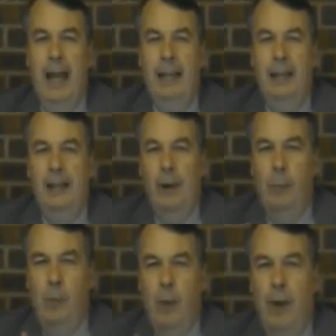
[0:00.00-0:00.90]
And in
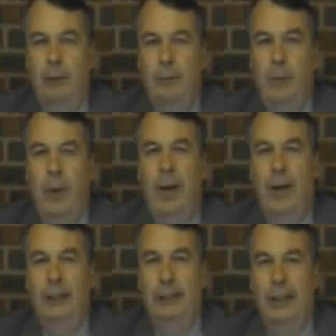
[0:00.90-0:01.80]
that one
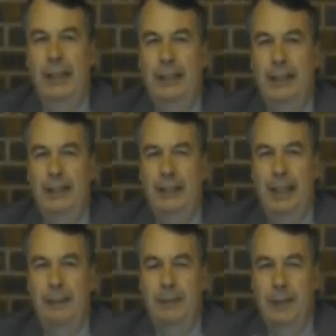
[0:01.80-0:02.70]
word, Jesus
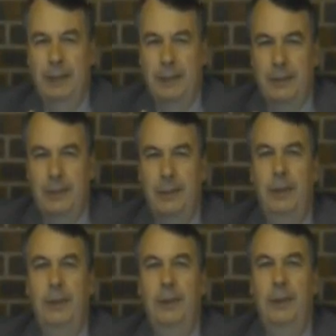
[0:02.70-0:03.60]
gives us
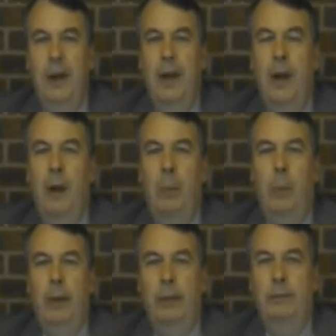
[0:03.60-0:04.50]
two
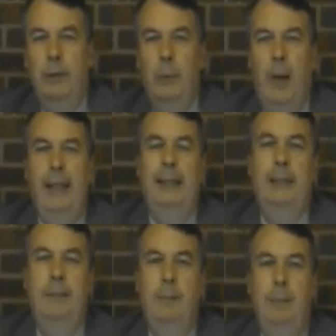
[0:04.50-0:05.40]
wonderful
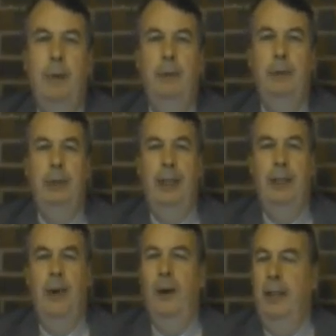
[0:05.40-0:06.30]
ways of approaching
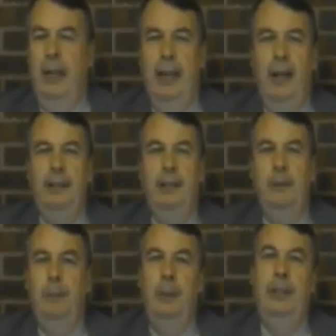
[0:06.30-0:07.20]
God. And I do
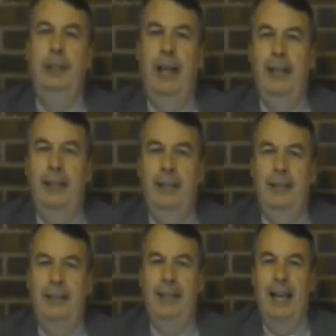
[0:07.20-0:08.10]
appreciate
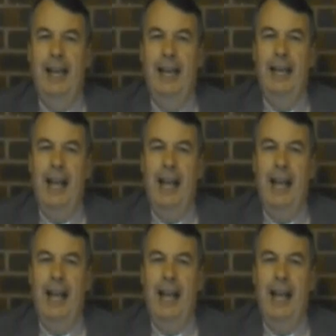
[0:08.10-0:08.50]
that,